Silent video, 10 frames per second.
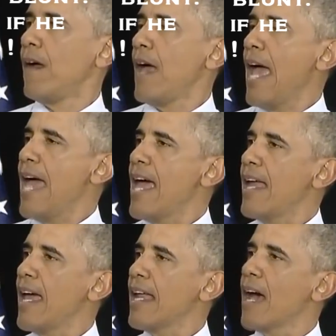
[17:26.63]

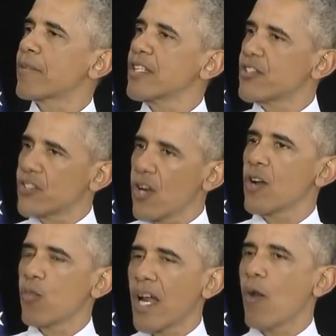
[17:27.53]
And I'm
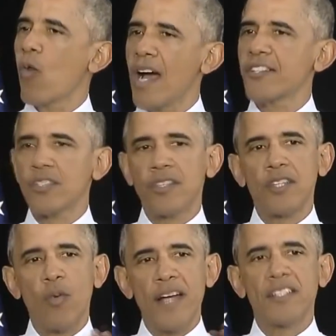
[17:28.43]
concerned when I watch the
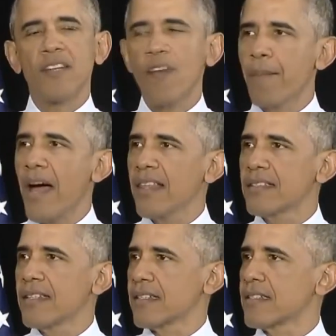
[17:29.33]
direction of our
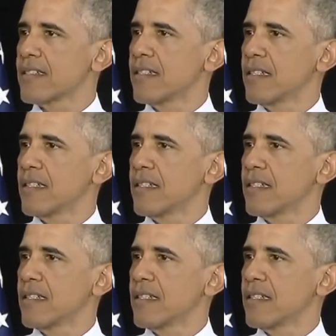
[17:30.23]
politics.